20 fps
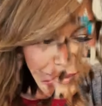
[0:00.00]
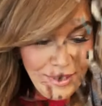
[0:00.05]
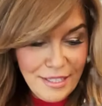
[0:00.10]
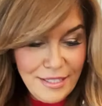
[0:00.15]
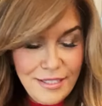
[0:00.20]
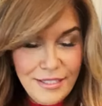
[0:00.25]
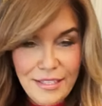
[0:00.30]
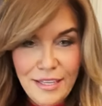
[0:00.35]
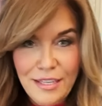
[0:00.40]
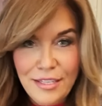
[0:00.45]

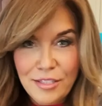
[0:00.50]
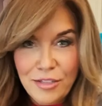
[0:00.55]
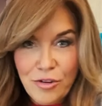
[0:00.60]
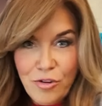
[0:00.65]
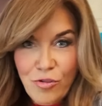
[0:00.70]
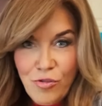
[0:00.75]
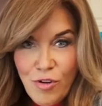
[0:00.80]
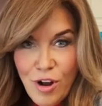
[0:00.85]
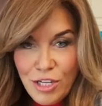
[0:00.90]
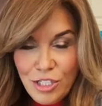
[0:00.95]
This is
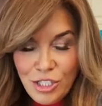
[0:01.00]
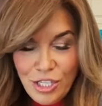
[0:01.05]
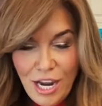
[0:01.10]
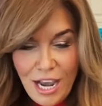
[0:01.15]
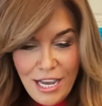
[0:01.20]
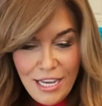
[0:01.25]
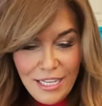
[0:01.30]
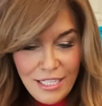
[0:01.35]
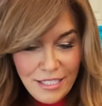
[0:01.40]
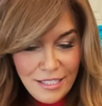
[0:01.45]
crushed
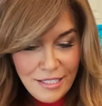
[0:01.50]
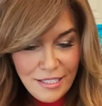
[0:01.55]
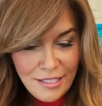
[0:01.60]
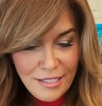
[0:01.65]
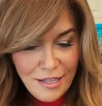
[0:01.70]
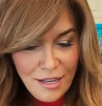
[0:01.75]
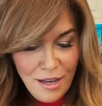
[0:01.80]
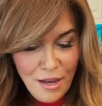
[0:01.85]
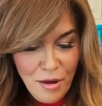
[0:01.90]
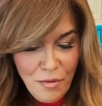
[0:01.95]

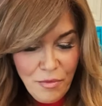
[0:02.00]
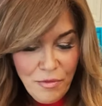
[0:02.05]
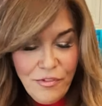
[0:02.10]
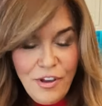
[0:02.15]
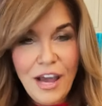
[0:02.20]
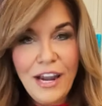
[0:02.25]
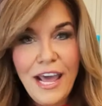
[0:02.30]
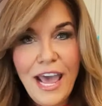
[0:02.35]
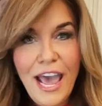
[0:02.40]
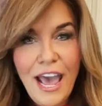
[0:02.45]
ice. We've
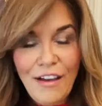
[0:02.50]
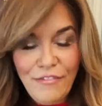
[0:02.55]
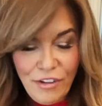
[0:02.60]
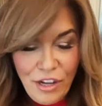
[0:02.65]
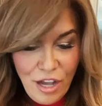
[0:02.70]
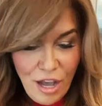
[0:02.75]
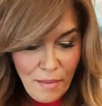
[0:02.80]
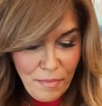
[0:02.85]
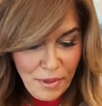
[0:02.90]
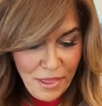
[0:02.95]
got
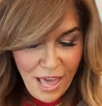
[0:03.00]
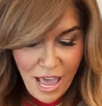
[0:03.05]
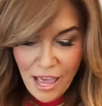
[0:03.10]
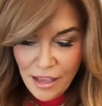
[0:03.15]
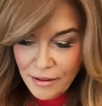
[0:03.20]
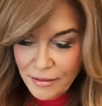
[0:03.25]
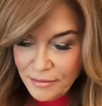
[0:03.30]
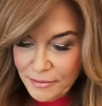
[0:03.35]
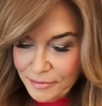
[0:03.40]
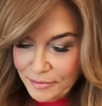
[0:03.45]
1/2 cup of
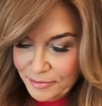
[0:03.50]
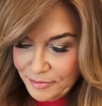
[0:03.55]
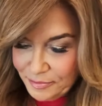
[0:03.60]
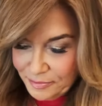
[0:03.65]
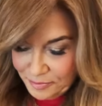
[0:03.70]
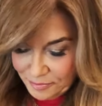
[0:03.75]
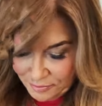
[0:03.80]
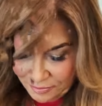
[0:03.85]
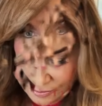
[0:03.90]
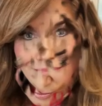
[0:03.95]
that.
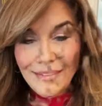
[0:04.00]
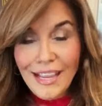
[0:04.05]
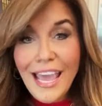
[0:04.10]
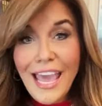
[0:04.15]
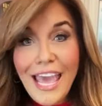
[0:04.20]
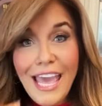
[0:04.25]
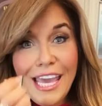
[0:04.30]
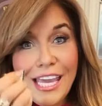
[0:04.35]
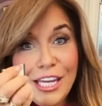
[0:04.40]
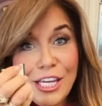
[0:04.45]

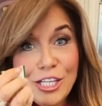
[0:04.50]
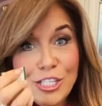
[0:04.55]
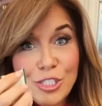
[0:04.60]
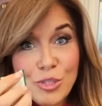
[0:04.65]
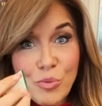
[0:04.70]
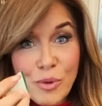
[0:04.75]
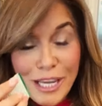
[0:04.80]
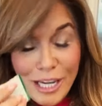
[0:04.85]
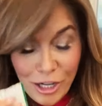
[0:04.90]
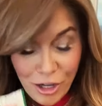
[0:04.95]
And a
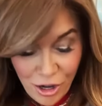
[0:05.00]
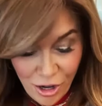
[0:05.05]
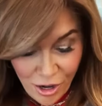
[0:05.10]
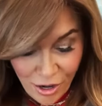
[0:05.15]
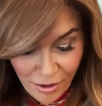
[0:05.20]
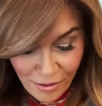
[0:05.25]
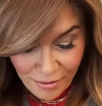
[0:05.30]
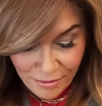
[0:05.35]
sweetener.